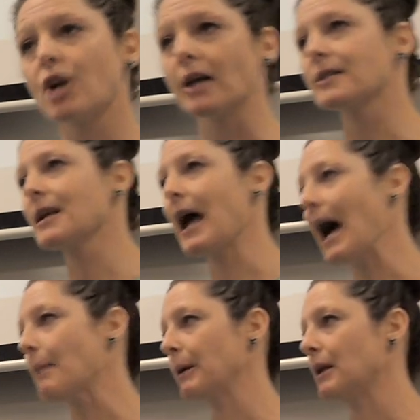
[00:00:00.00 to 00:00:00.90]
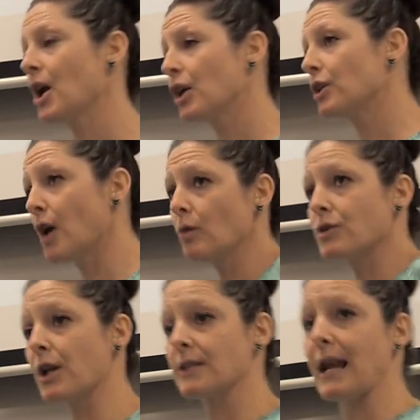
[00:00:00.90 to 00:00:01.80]
just happen. You don't
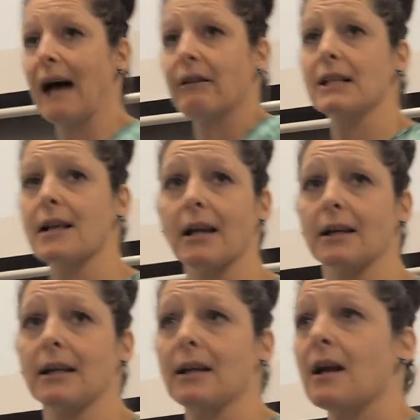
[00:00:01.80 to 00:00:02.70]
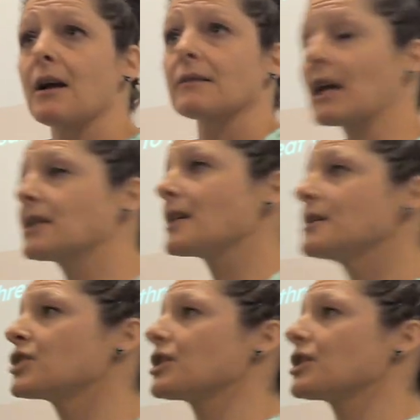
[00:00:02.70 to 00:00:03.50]
just have anxiety. That doesn't